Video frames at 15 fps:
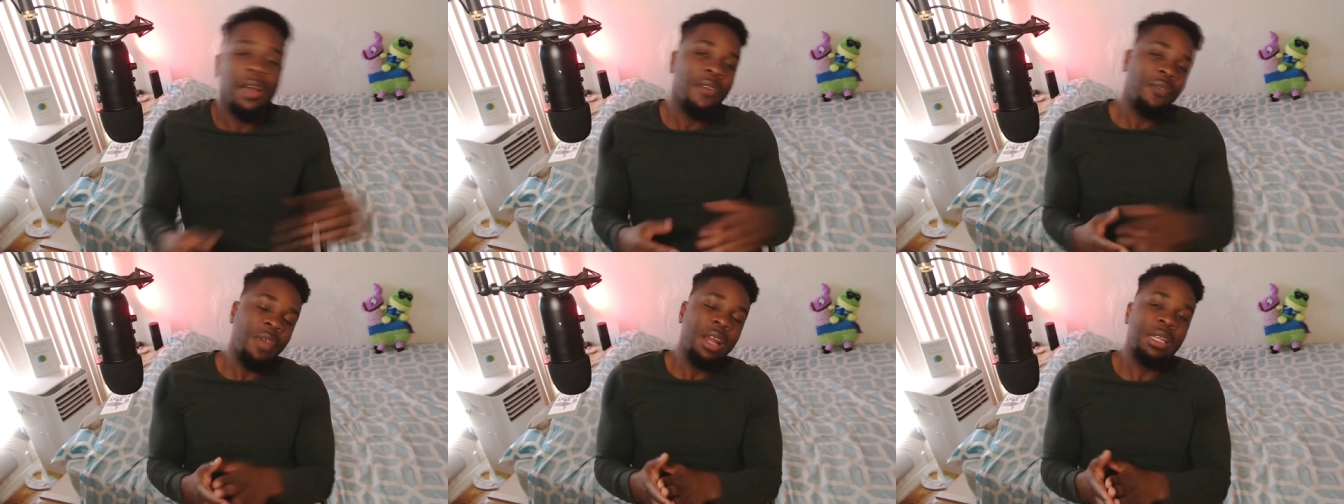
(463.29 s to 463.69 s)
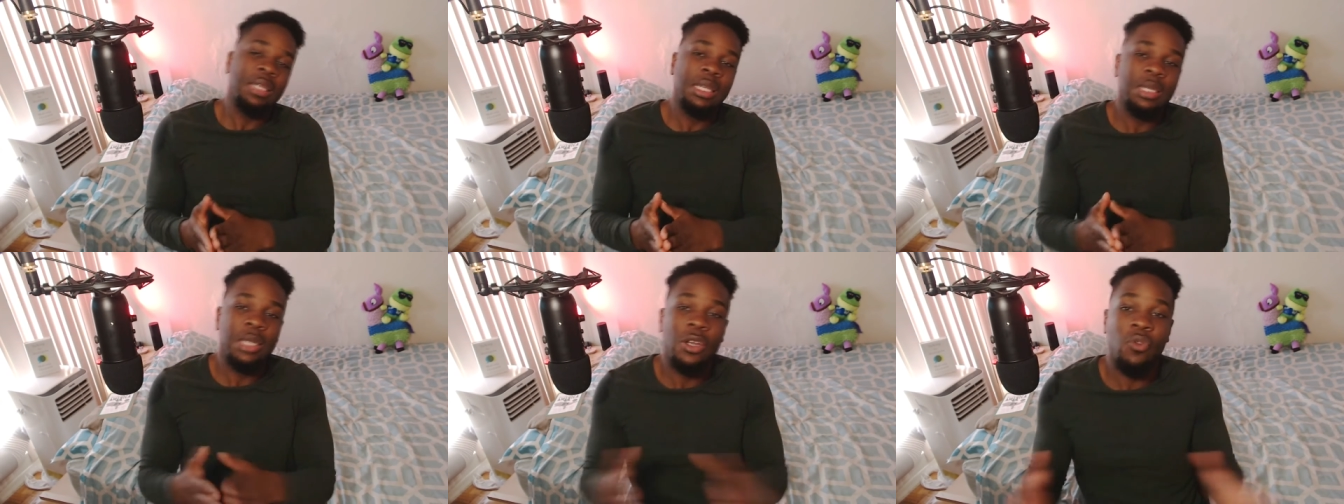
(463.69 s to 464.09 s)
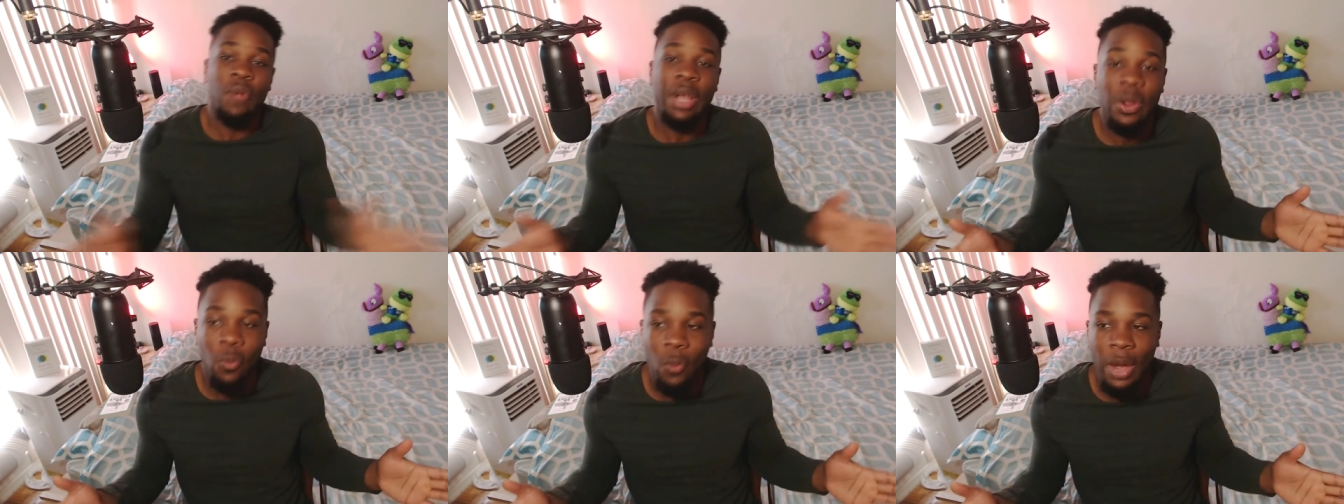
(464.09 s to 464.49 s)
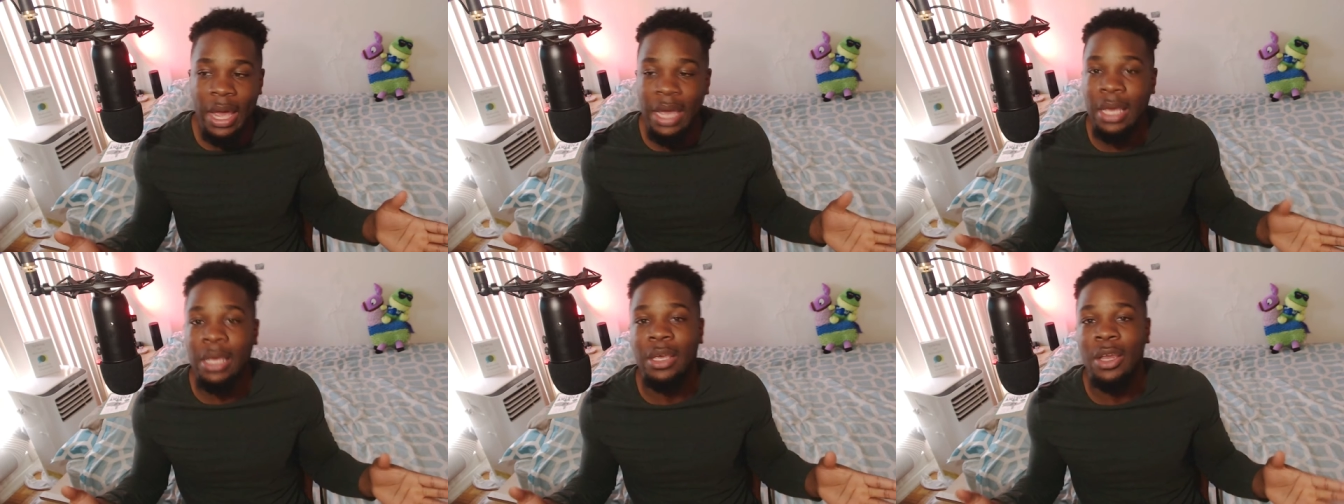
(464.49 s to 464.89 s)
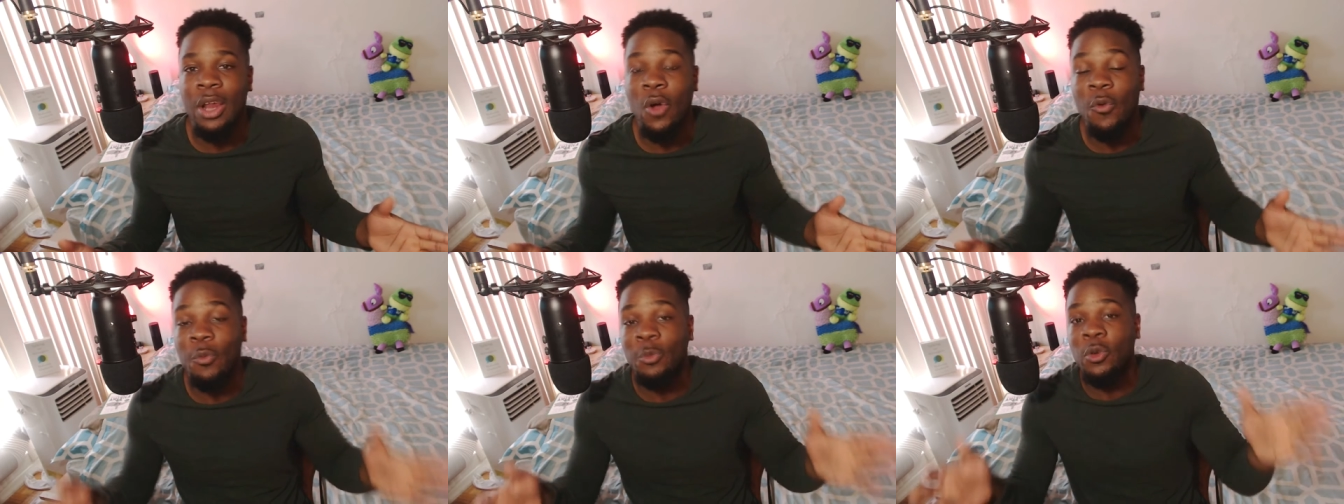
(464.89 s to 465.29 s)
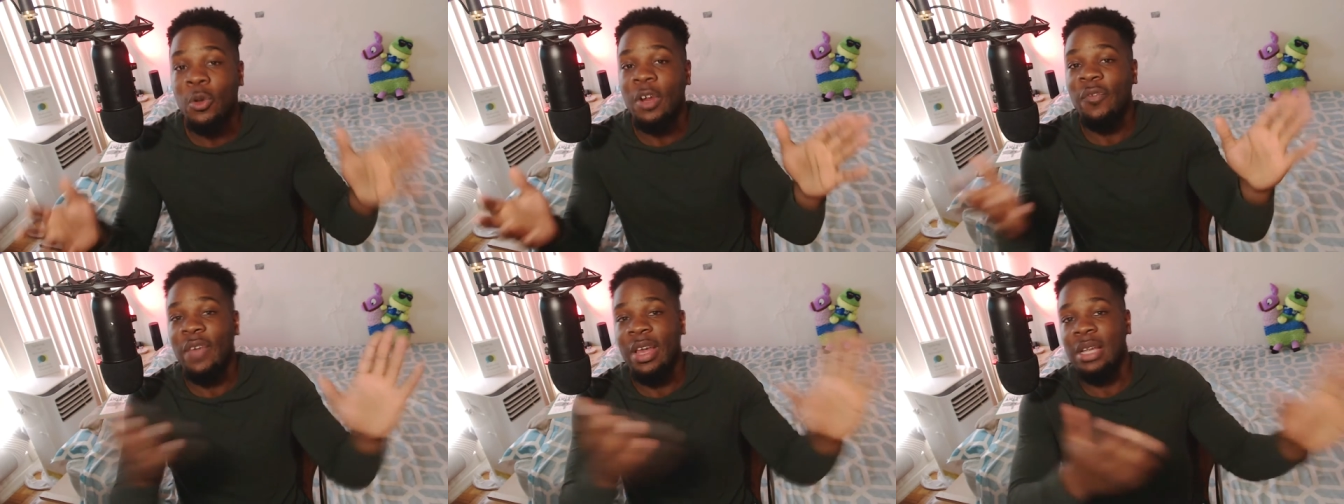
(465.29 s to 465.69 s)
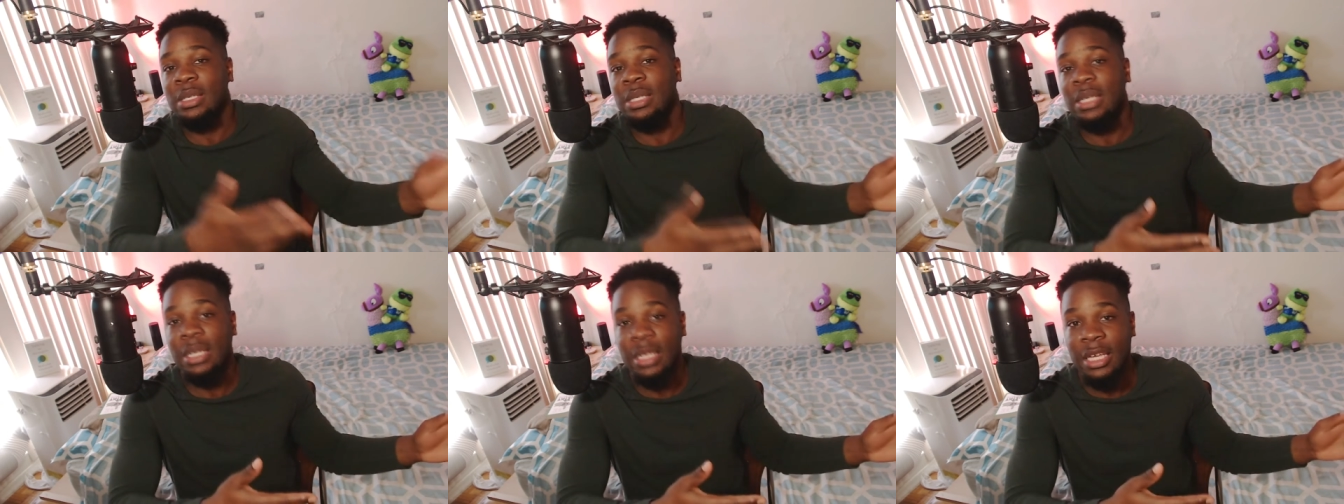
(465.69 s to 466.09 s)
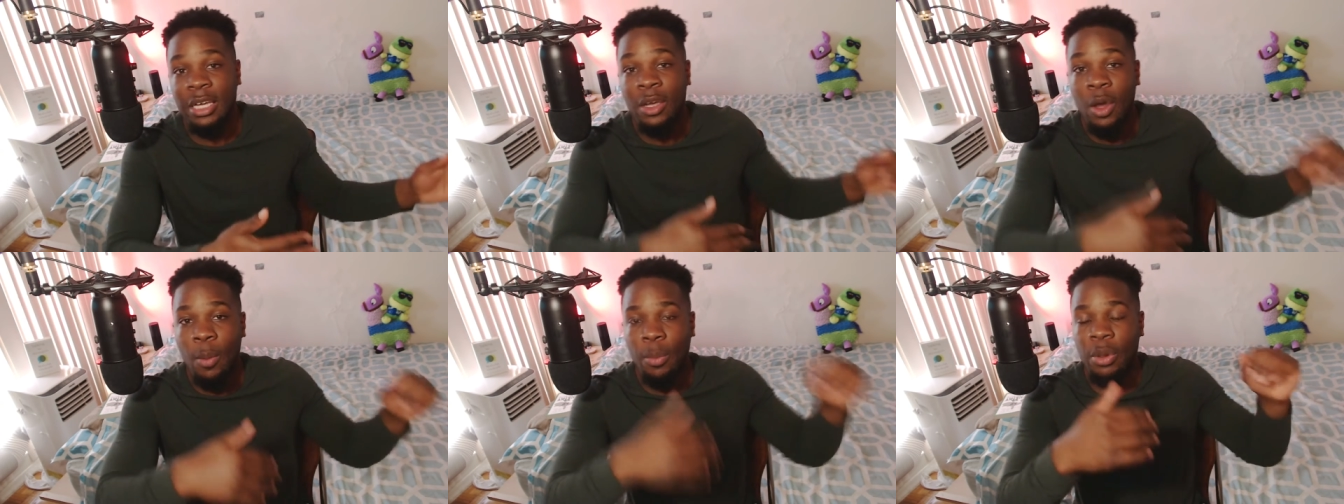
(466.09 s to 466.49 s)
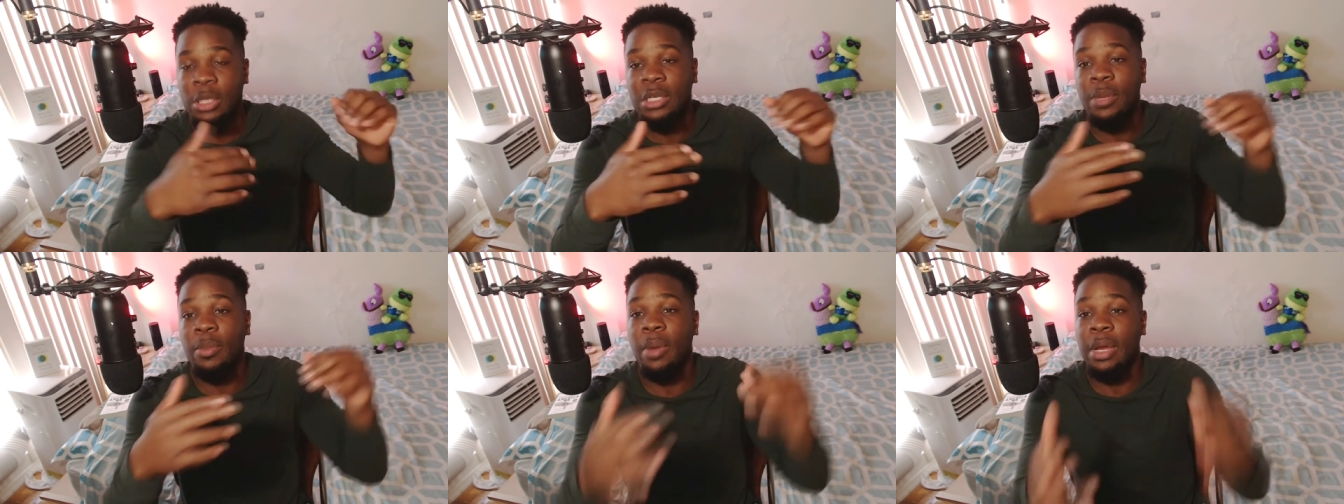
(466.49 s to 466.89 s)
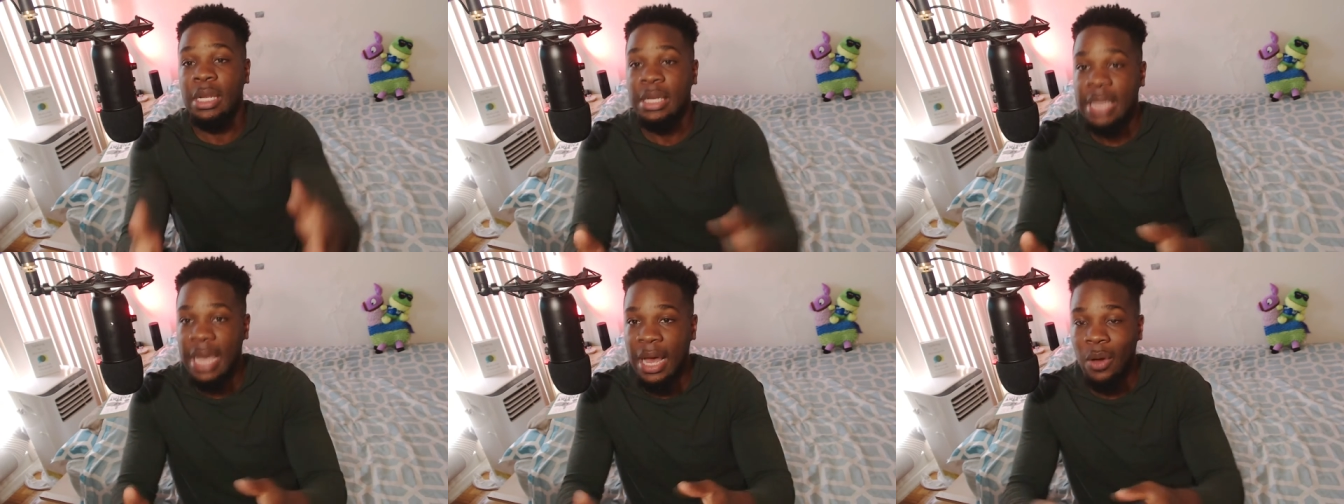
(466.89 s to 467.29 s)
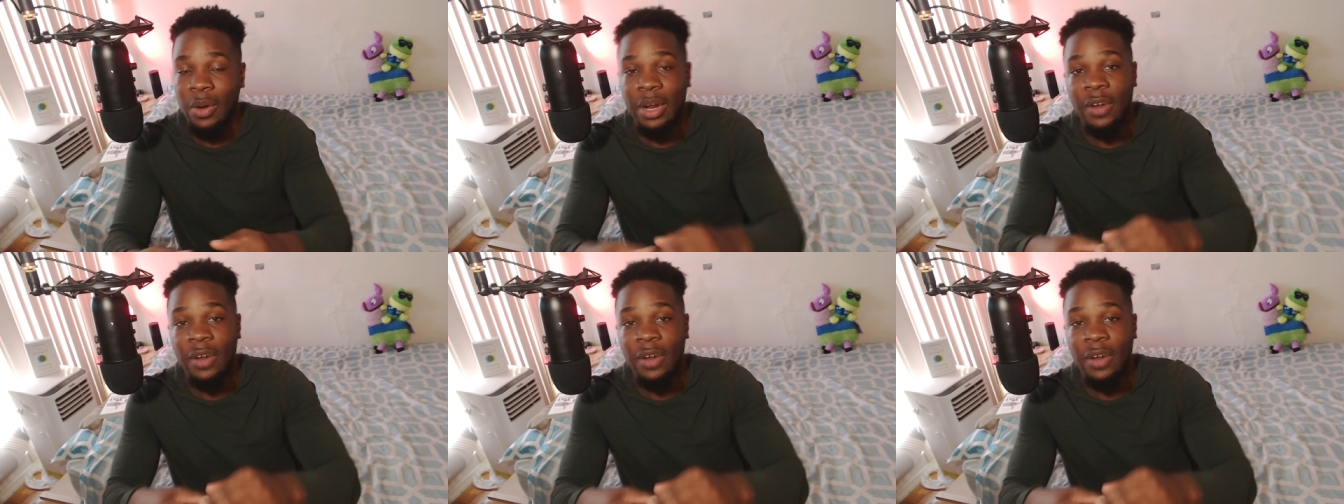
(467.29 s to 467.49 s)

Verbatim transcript: Fantasy is a great way, you know, join a fantasy league, put some money down.